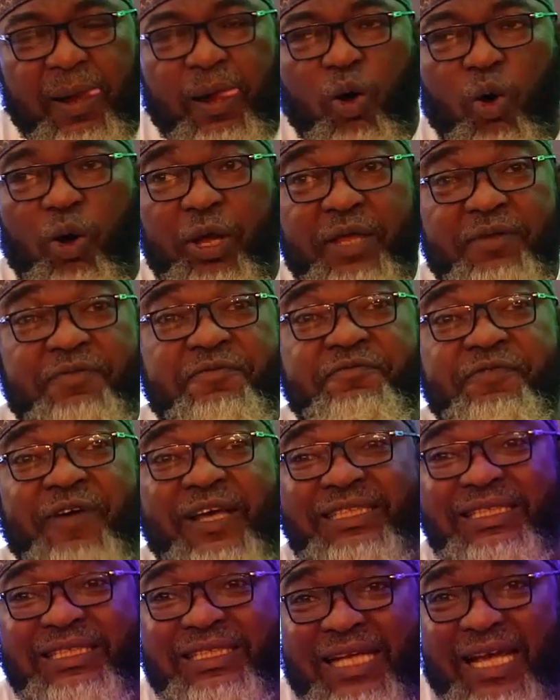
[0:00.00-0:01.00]
or
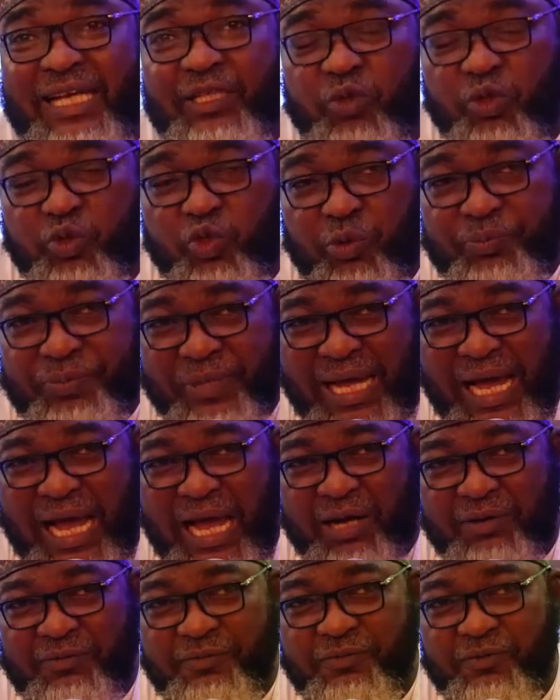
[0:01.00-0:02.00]
investigate on your
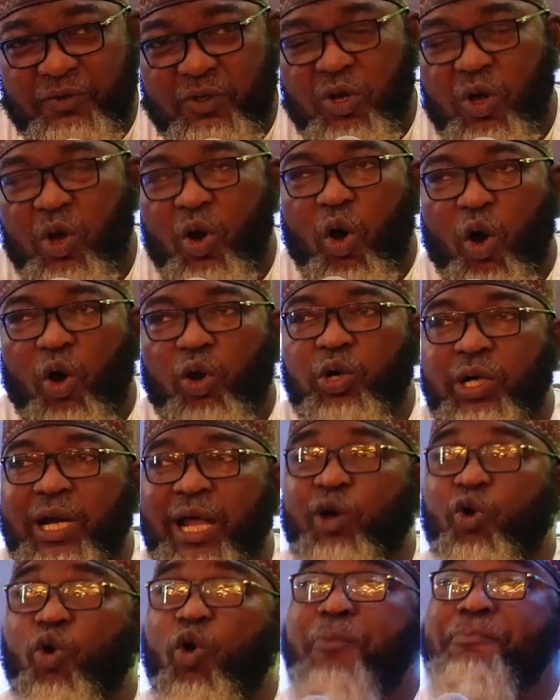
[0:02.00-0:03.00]
behalf or
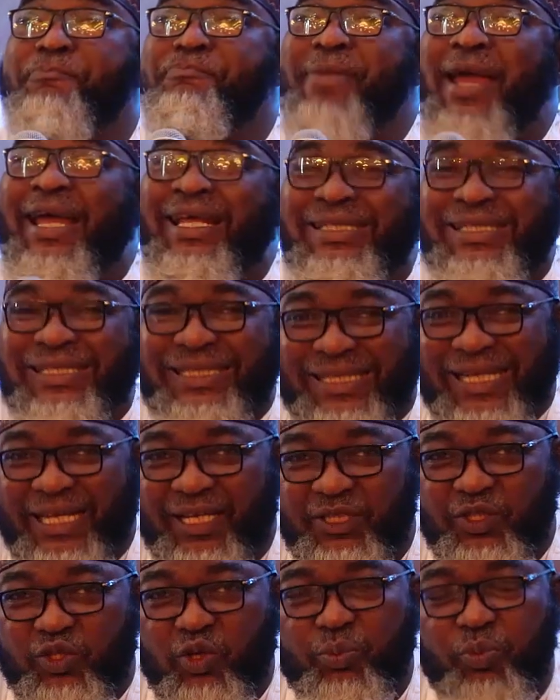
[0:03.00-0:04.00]
recommend
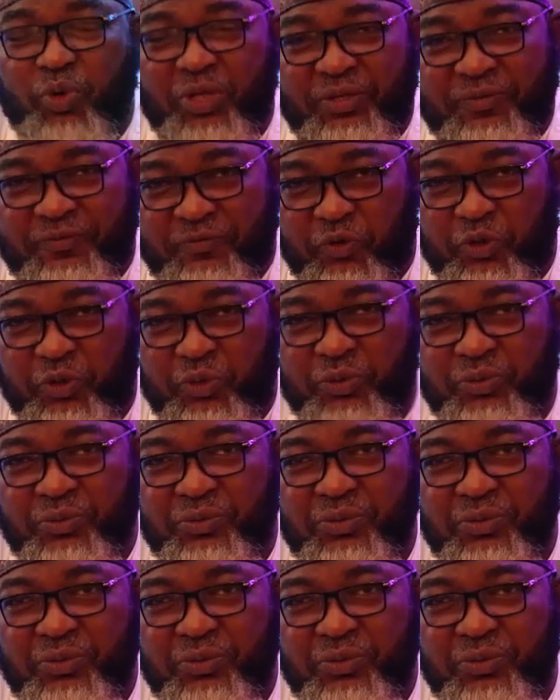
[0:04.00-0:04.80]
somebody for you.